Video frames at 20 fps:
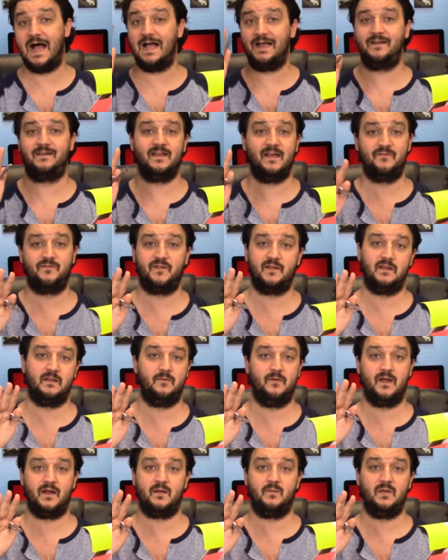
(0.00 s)
I definitely
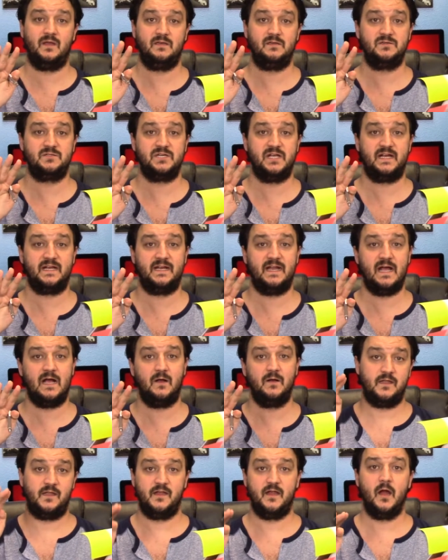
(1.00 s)
recommend you check it
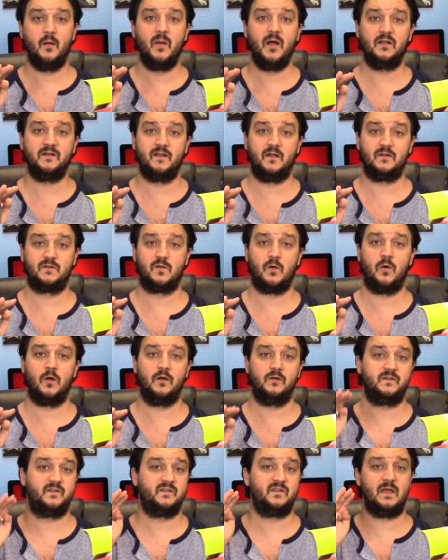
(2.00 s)
out. Guillermo del
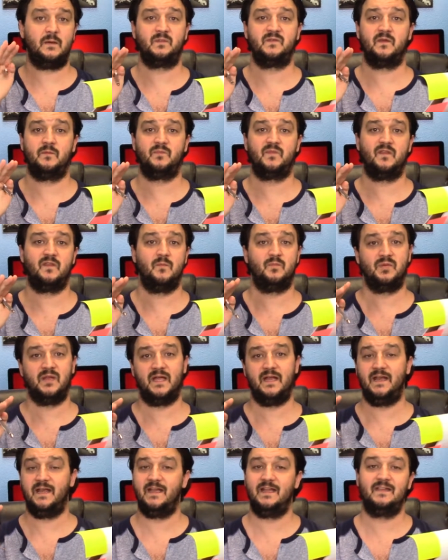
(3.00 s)
Toro steps up to the
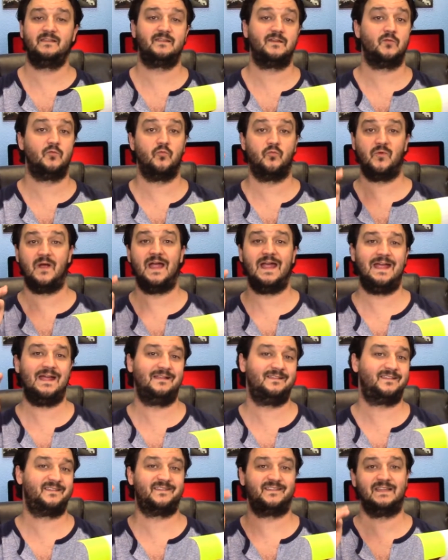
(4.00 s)
plate and hits a
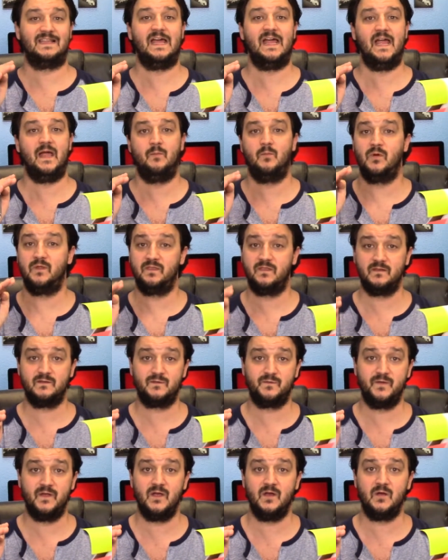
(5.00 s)
grand slam with
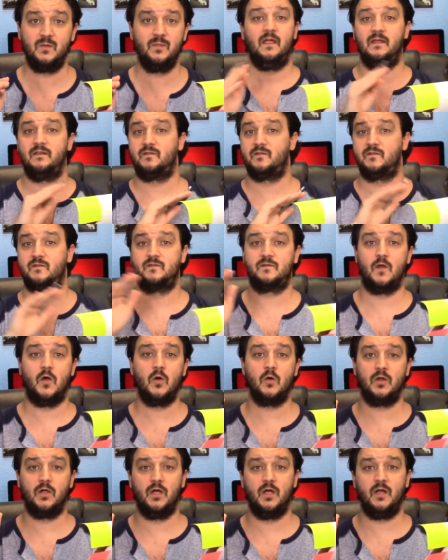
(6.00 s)
this film. It's
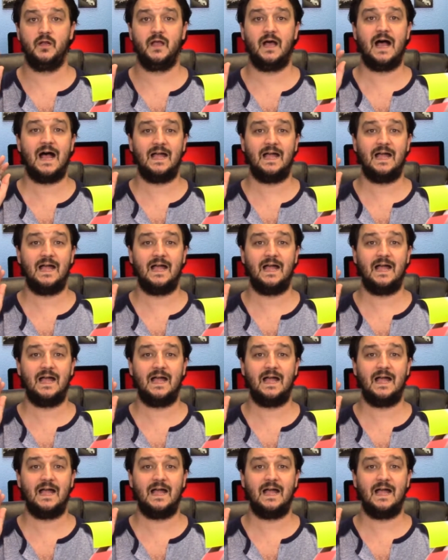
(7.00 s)
so good.